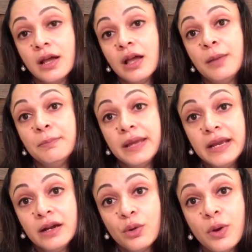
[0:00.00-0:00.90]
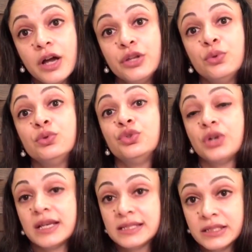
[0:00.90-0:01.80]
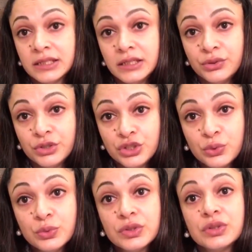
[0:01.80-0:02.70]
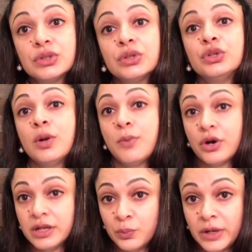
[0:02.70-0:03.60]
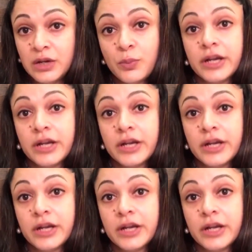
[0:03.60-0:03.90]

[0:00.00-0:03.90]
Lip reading: may require you to drastically reduce your body weight when